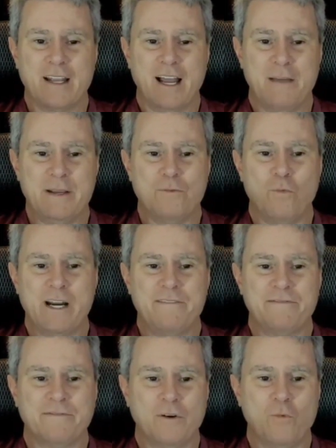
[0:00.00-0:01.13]
I mean, what
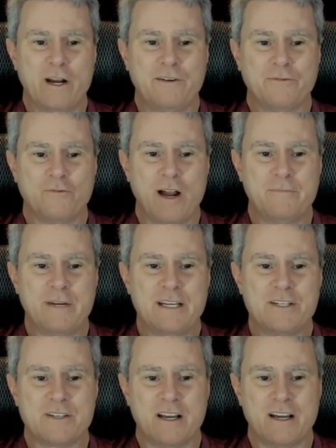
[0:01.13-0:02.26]
if
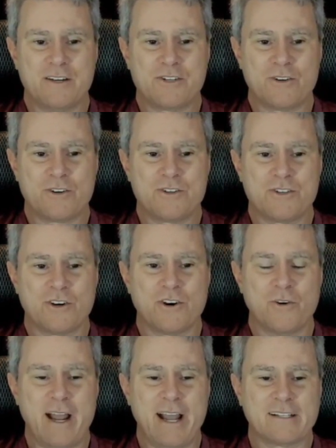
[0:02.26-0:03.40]
Romney's assertions are
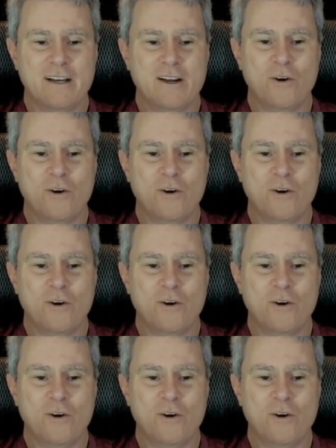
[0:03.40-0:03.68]
correct?